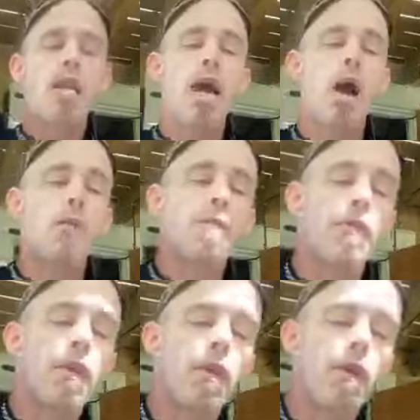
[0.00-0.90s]
Now,
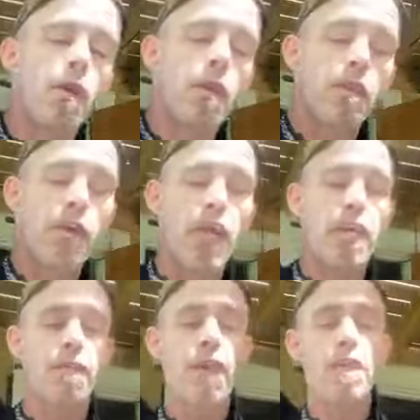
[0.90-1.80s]
the Villa
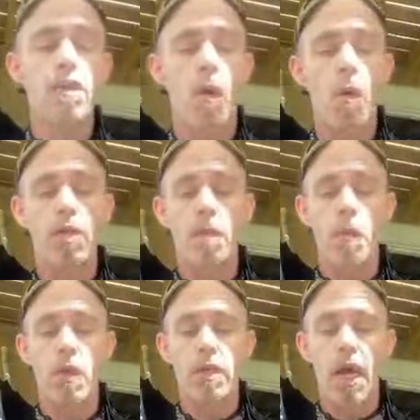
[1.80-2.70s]
Convento was a
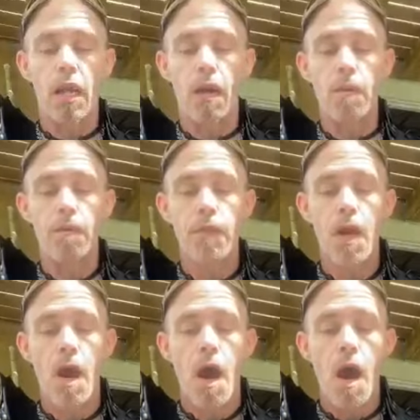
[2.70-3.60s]
bordello
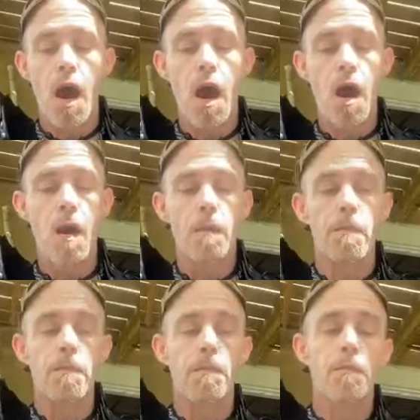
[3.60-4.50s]
um,
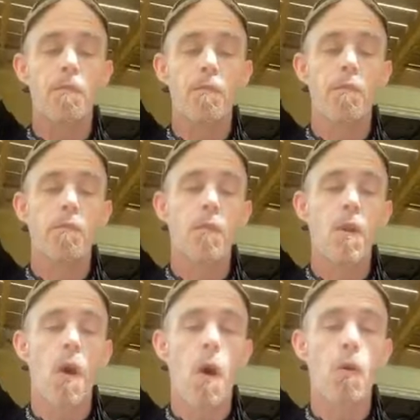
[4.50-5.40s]

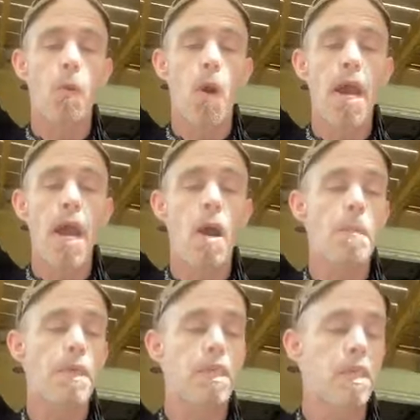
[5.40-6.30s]
all the way
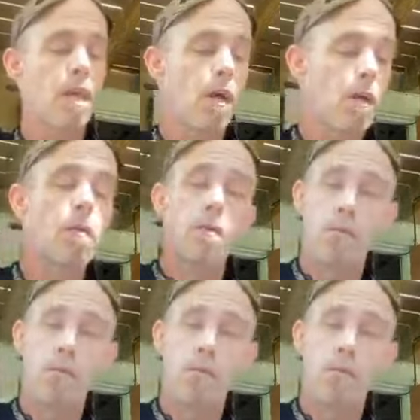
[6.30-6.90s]
up until